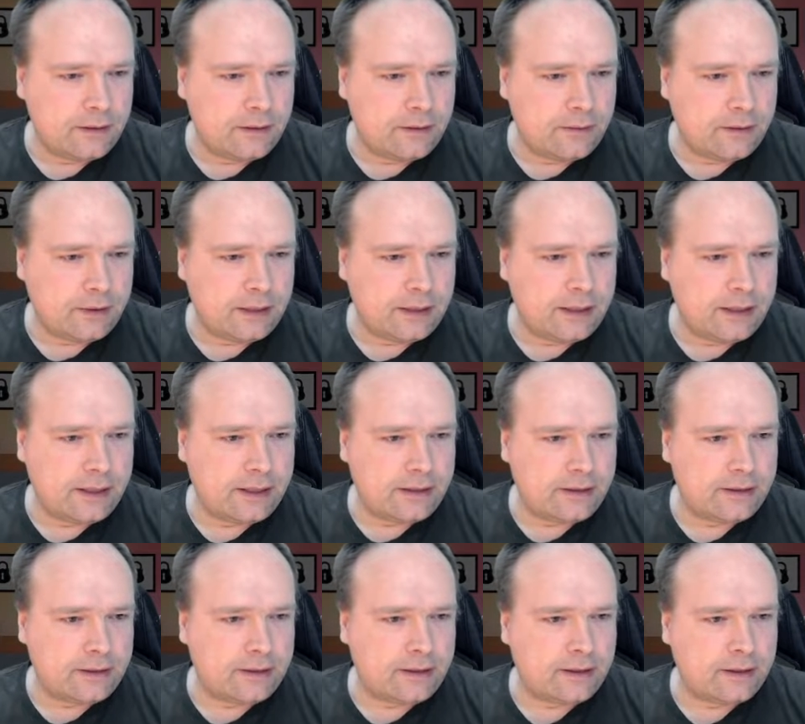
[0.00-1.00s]
what
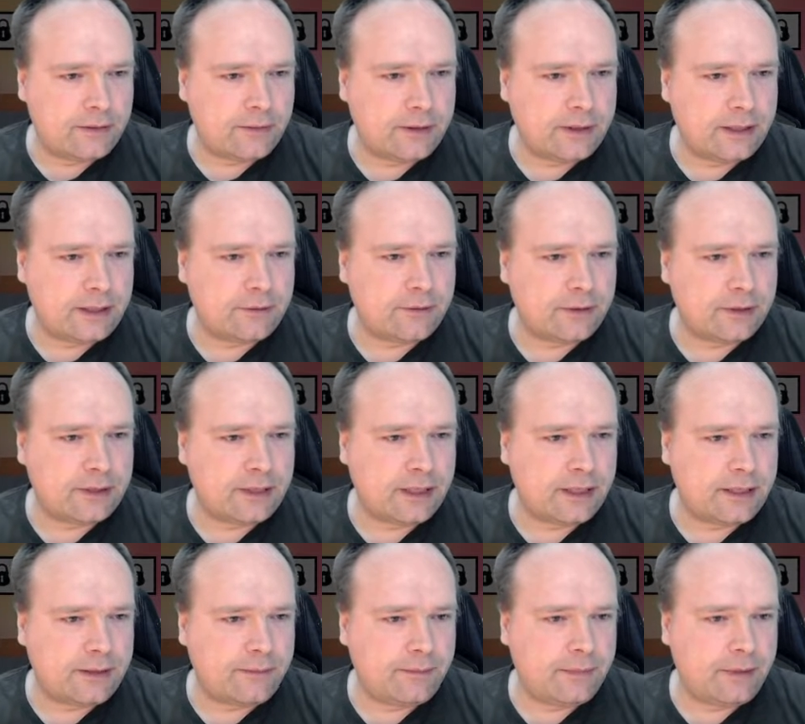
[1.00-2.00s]
else was
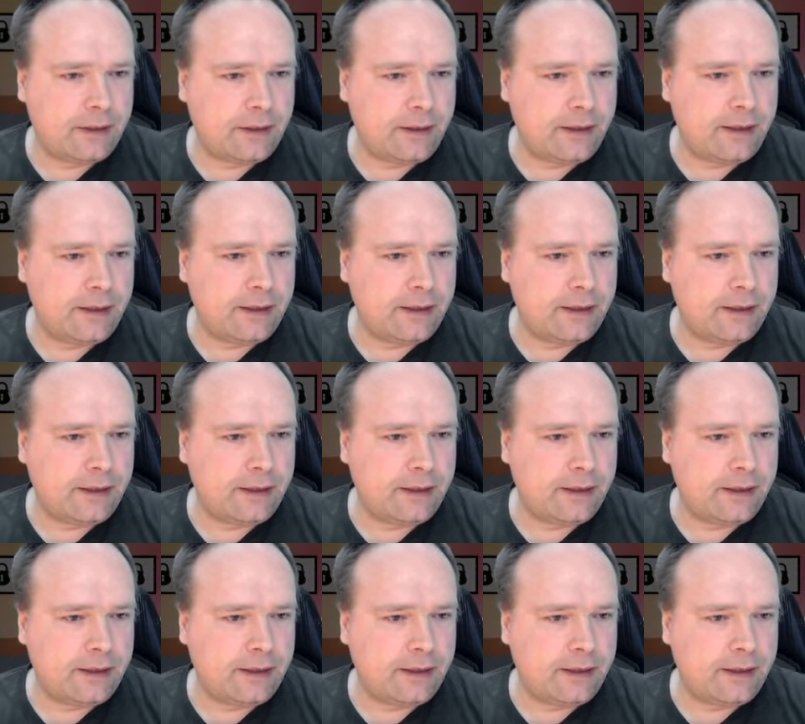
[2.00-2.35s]
there? The